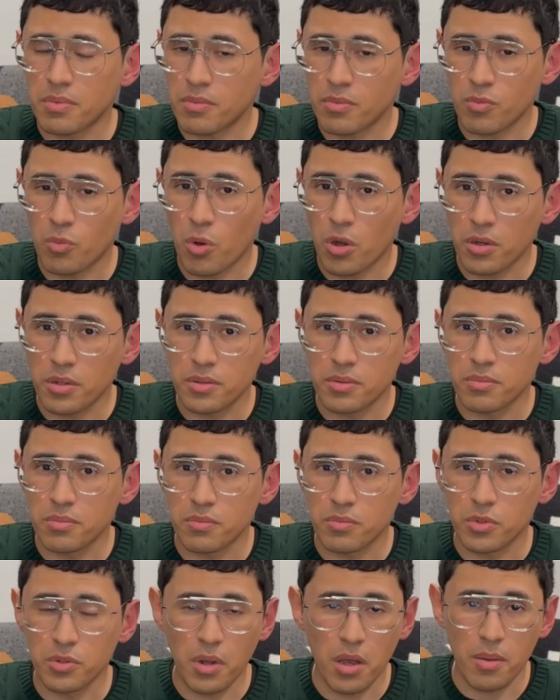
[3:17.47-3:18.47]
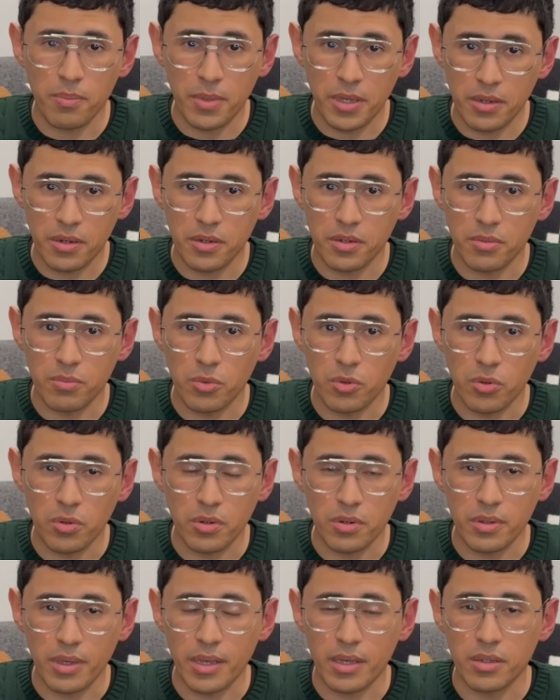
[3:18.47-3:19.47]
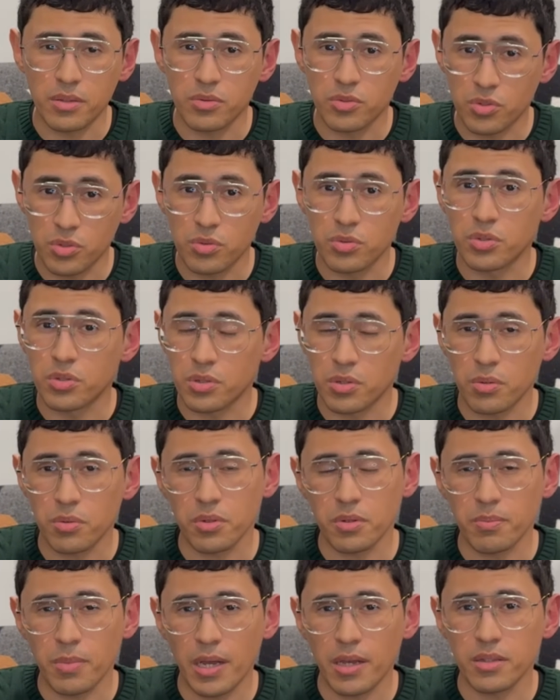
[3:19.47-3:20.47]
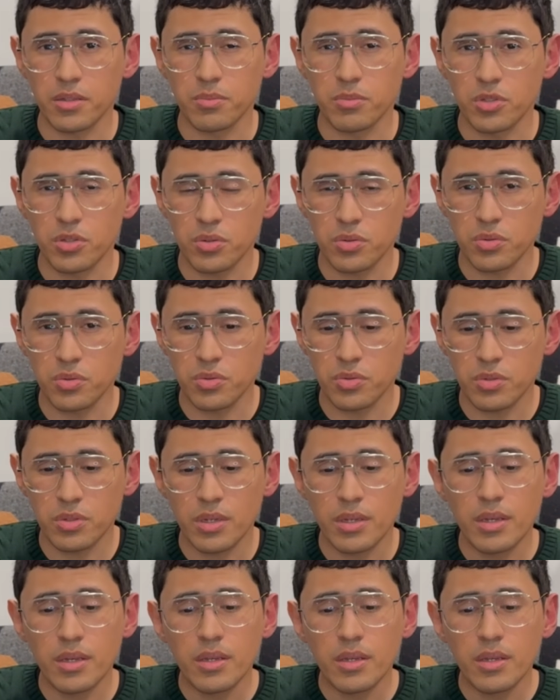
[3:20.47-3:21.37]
one, they're not made anymore, and two, you could only buy them used.